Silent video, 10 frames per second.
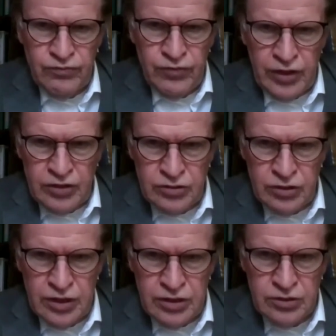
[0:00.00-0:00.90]

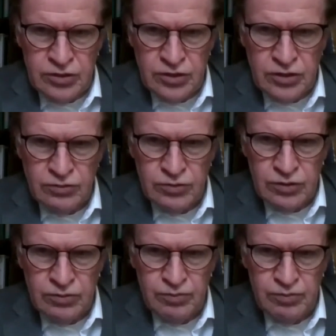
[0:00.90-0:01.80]
financial agents
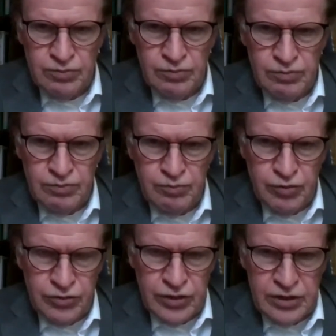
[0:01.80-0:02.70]
will
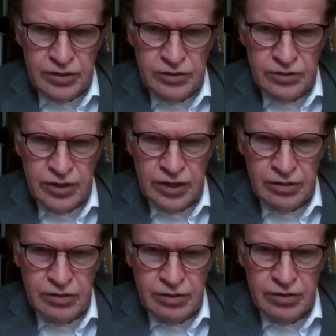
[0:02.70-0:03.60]
put that into
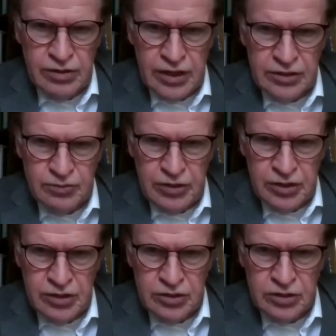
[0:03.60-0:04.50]
their
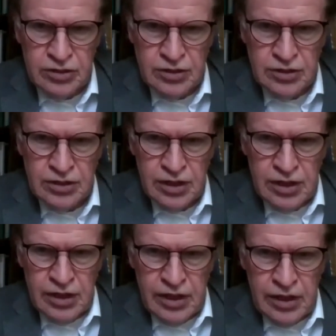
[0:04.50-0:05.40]
expectations,
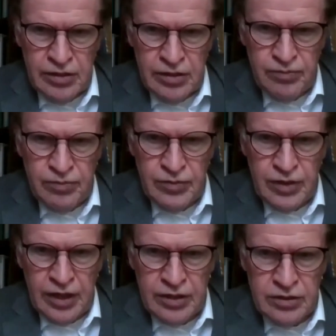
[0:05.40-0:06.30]

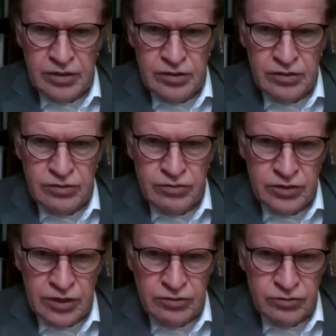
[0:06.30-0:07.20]
and the
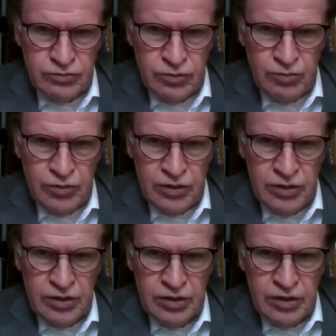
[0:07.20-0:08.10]
result will
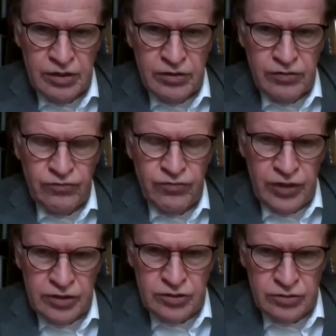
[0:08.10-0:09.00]
be
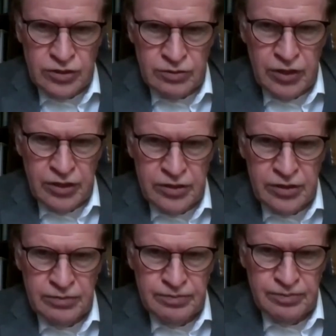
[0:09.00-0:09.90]
financial stability.